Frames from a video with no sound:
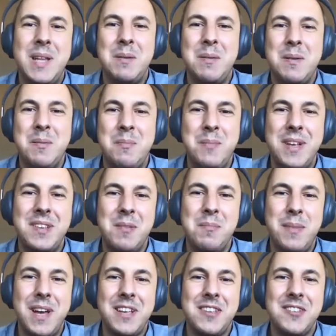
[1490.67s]
been a mix
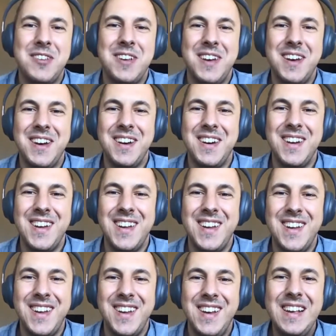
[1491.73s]
and match.
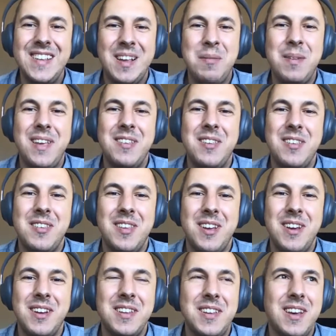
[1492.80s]
in some cases,
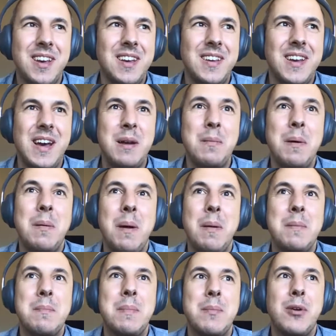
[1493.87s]
yeah, I
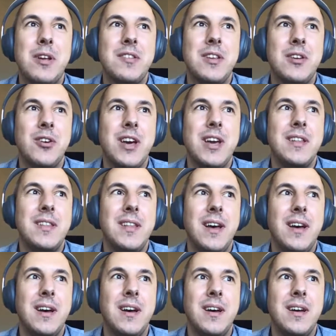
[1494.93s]
mean, people say, okay,
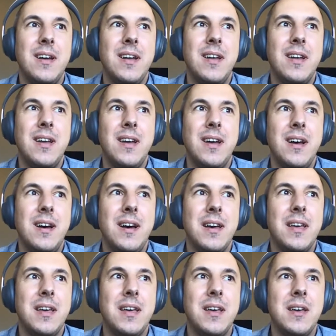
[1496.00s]

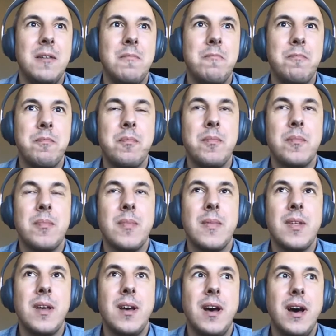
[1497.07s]
I
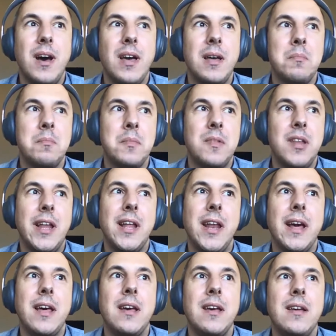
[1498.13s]

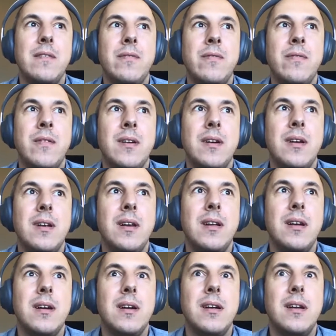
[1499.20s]
like if,
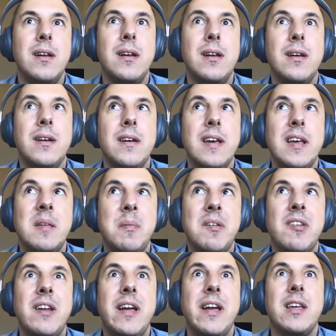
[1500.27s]

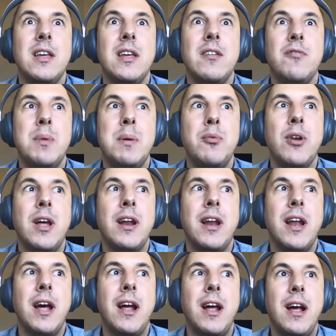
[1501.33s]
especially like if people
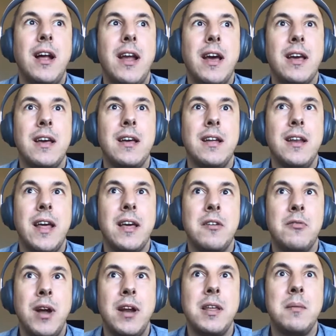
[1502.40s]
are
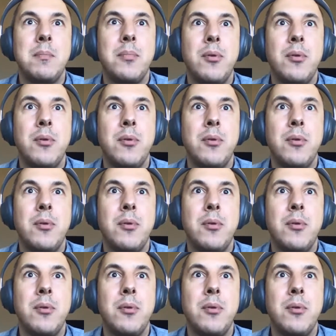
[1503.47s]
like running